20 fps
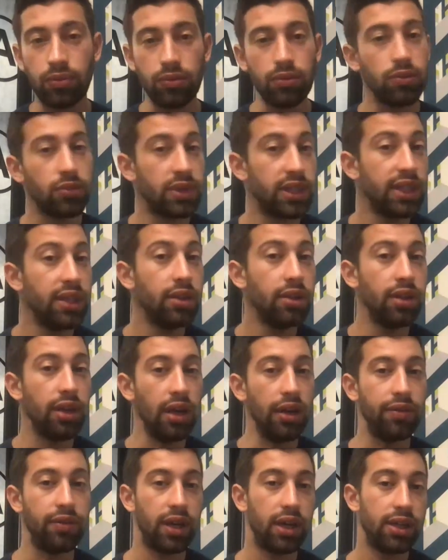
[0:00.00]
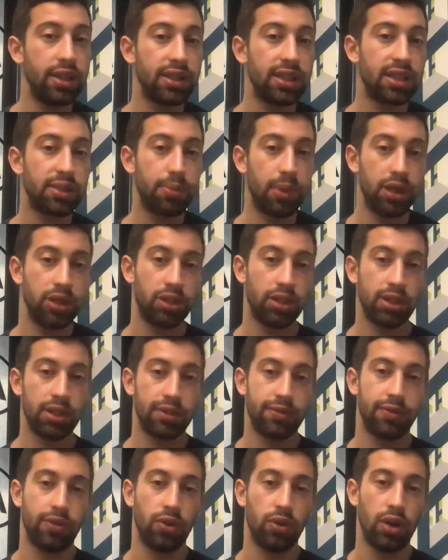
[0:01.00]
didn't have any suspensions
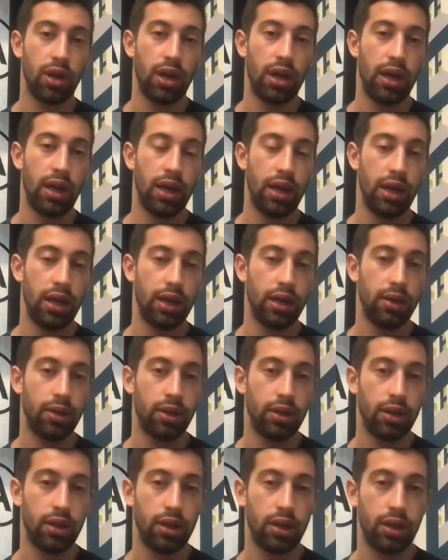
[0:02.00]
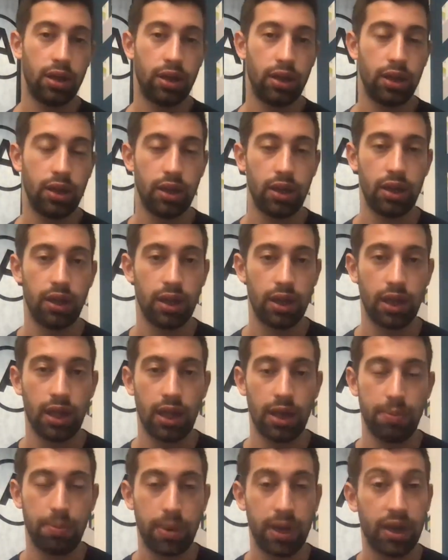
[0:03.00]
for a
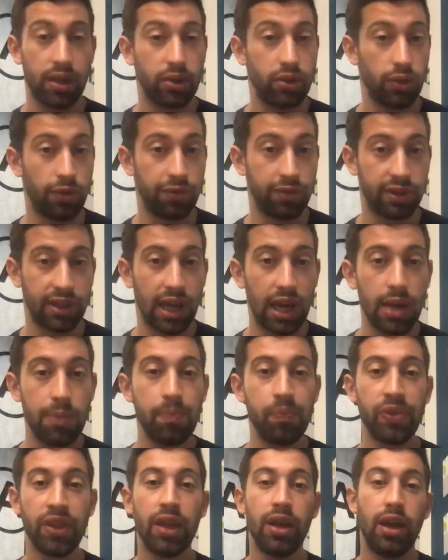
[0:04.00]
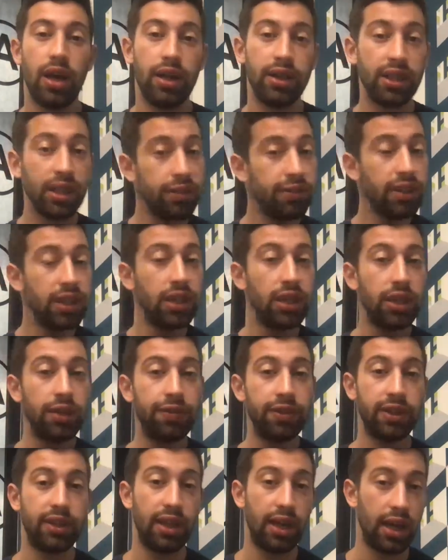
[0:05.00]
period of time, and even
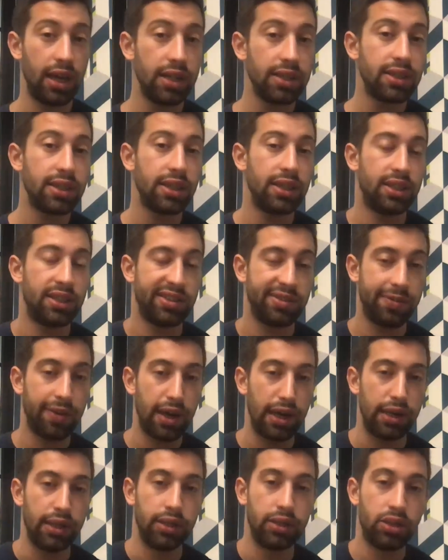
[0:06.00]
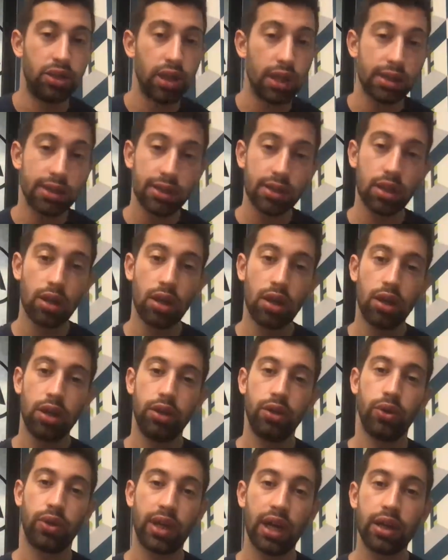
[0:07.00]
if it has, it's fine. Just
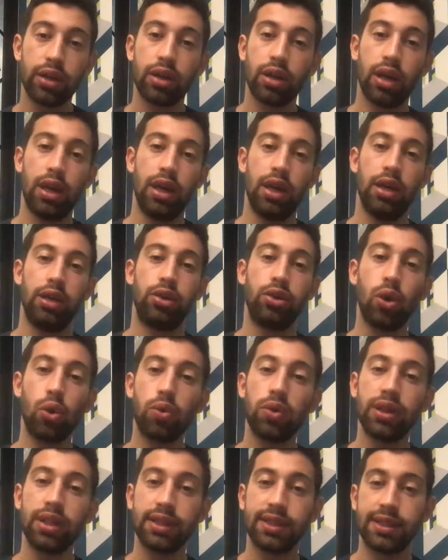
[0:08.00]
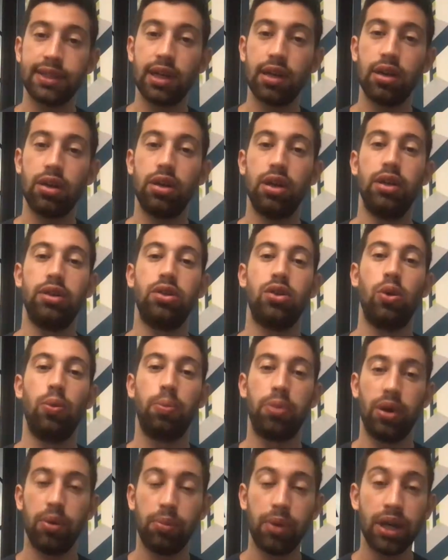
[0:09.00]
you can talk with the seller and
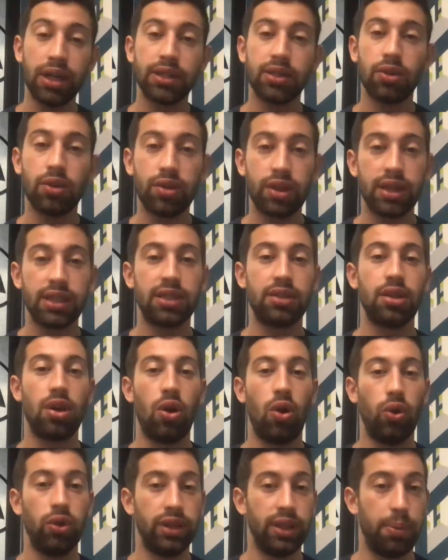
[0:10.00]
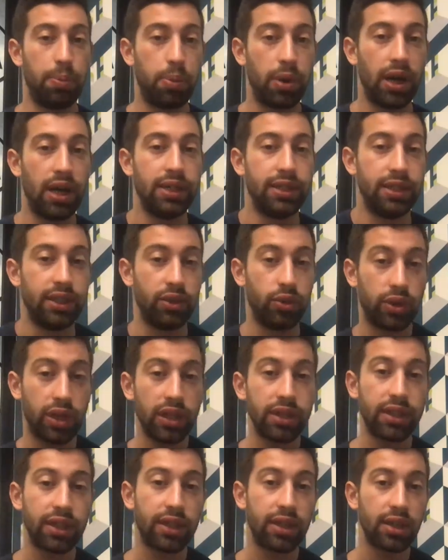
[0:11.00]
compromise on this, on the price. You
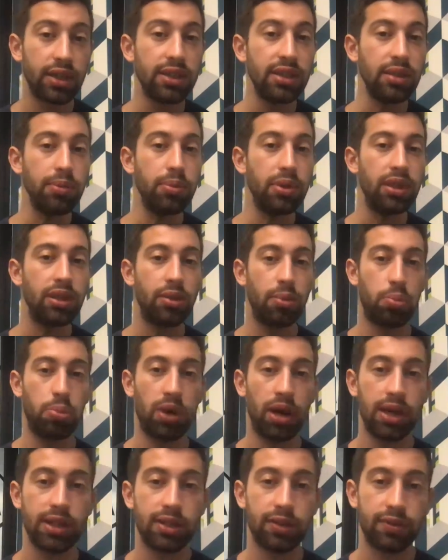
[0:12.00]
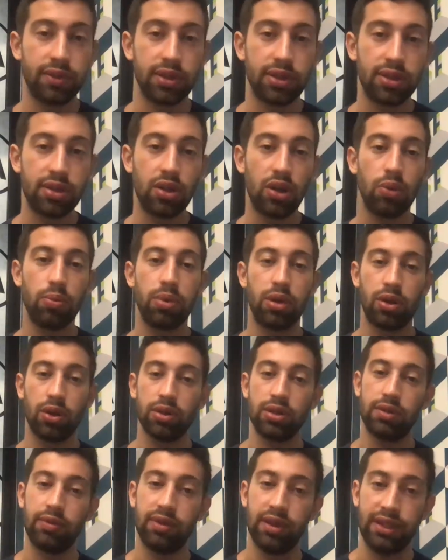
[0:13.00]
can decrease a bit the price of the store
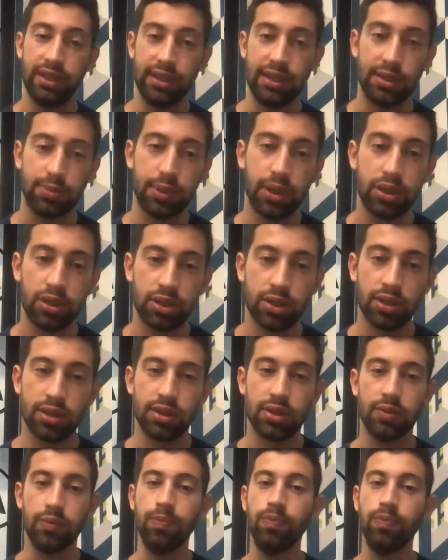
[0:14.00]
because of these suspensions.